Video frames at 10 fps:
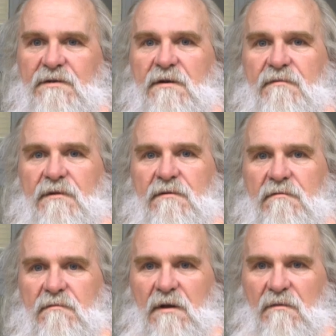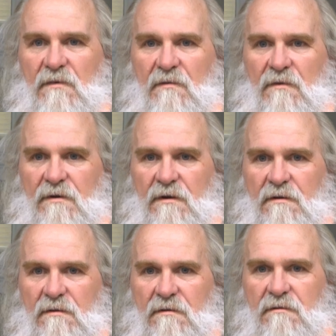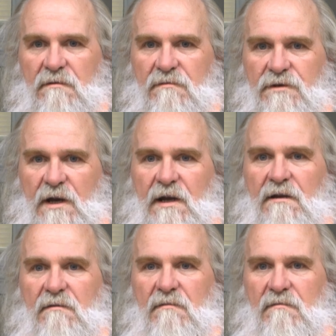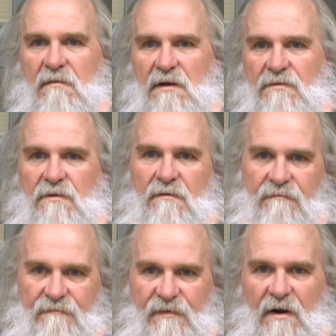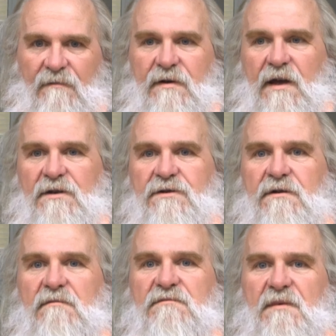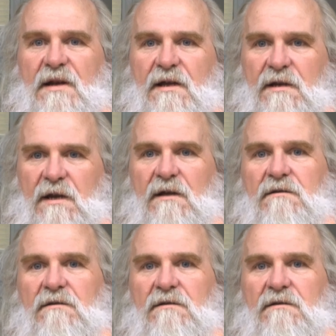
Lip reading: something, and we want to check it. That's where verification comes back in again.